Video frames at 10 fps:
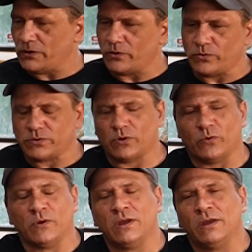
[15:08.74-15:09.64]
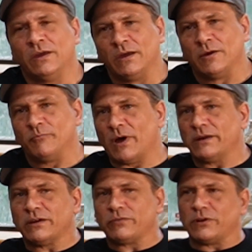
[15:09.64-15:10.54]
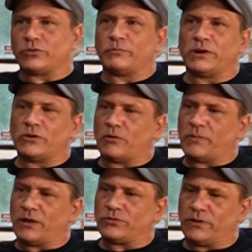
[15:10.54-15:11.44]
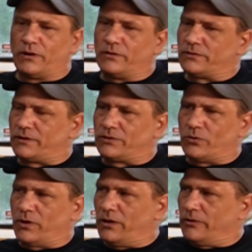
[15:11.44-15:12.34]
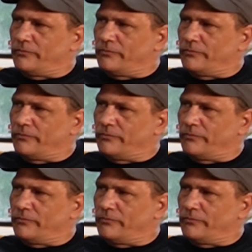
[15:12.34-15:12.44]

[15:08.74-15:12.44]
You know, so my definition might not match theirs, and it's okay.